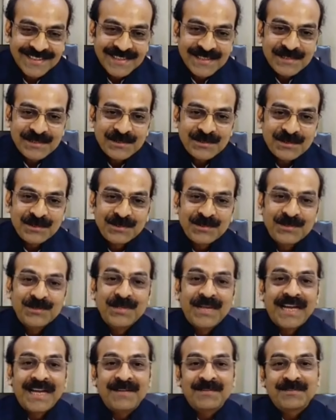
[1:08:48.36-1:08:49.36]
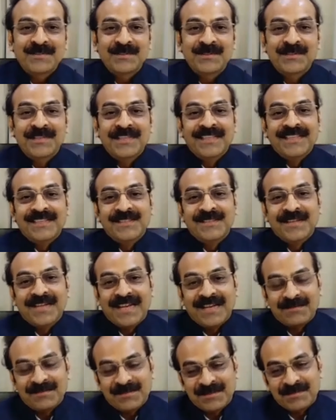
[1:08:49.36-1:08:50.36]
so you have to you
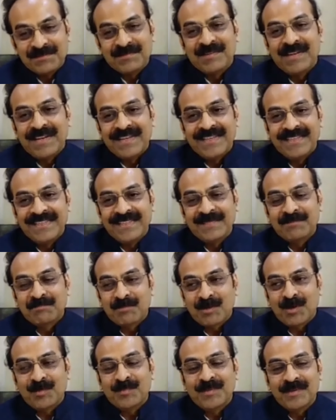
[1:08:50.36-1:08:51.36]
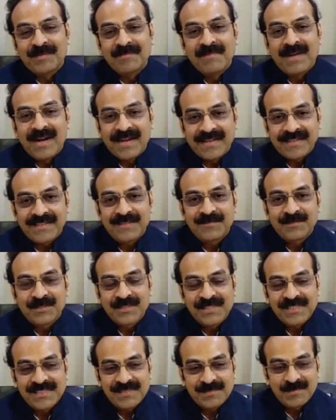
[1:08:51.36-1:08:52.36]
have to hmm. find a proper market for
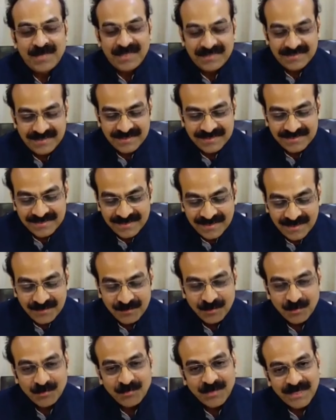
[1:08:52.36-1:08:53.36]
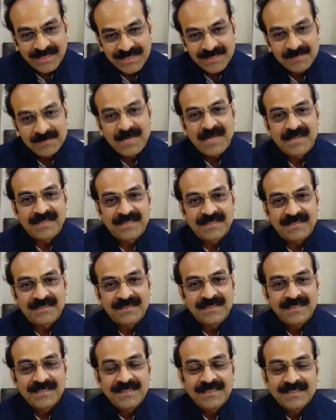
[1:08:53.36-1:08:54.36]
these pieces. If you find a market,
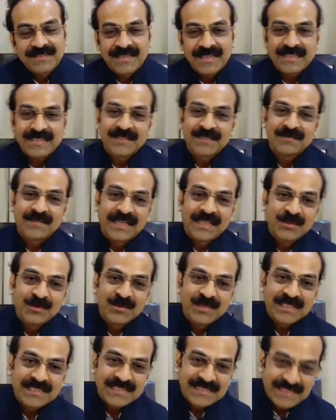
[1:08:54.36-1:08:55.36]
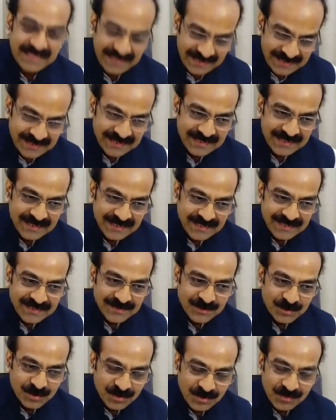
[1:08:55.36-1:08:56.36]
then the value is there.
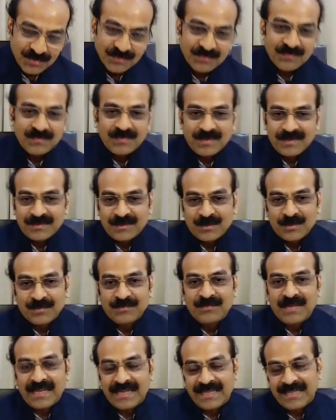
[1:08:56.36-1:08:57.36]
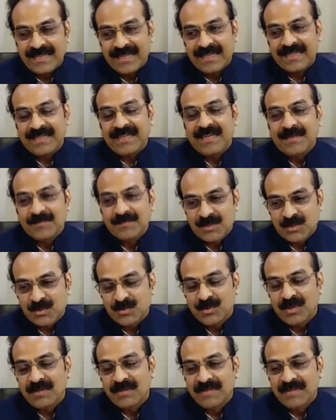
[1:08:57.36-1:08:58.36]
So when it comes to
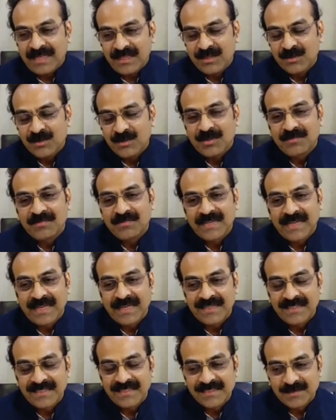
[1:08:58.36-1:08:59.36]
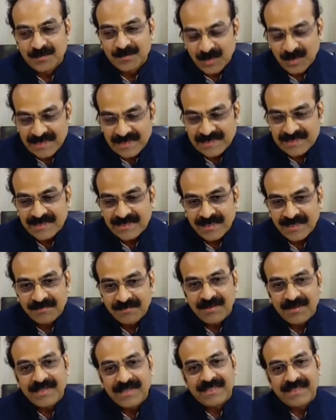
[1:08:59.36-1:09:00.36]
a value of a heritage piece, if
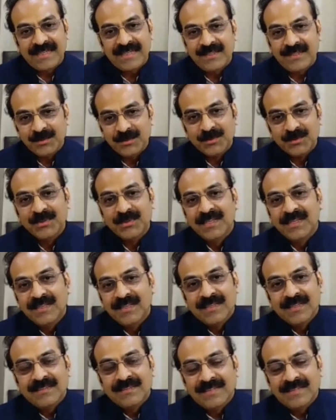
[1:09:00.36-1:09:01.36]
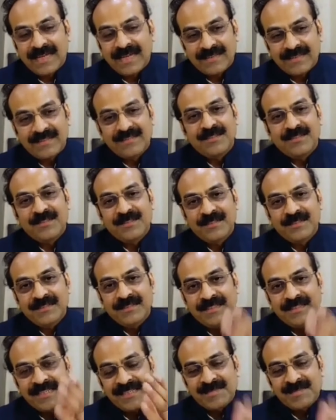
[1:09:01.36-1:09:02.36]
I tell you that
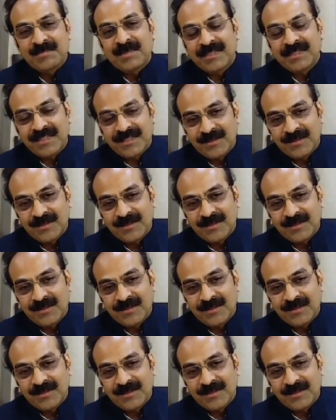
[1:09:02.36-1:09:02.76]
this particular